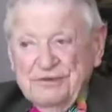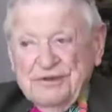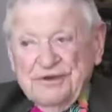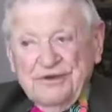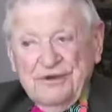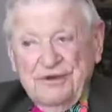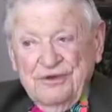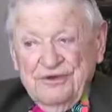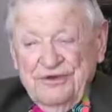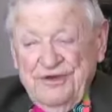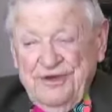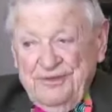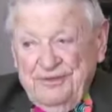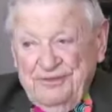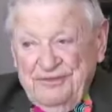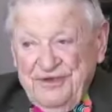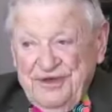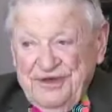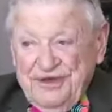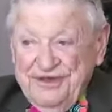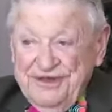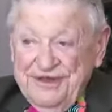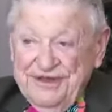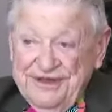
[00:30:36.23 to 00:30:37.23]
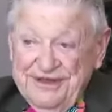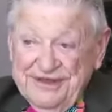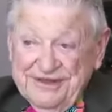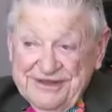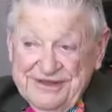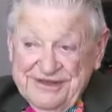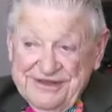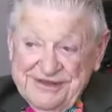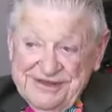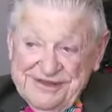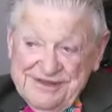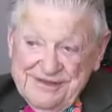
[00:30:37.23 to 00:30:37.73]
it wasn't all that big a
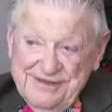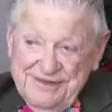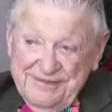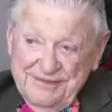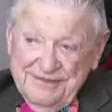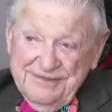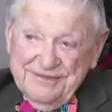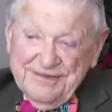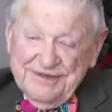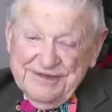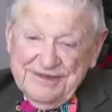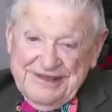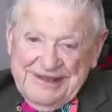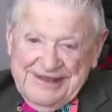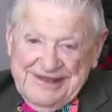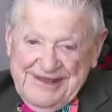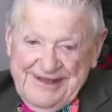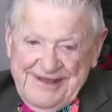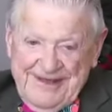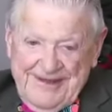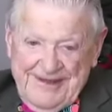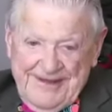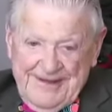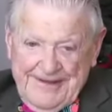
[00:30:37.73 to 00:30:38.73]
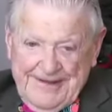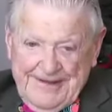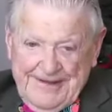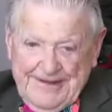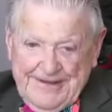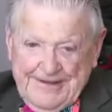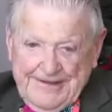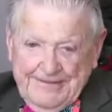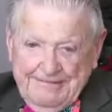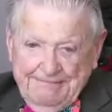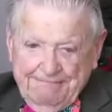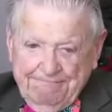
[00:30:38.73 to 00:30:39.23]
deal. But,
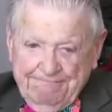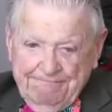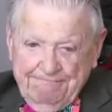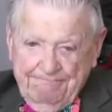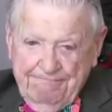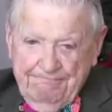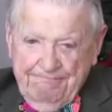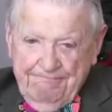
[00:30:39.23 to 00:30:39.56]
um,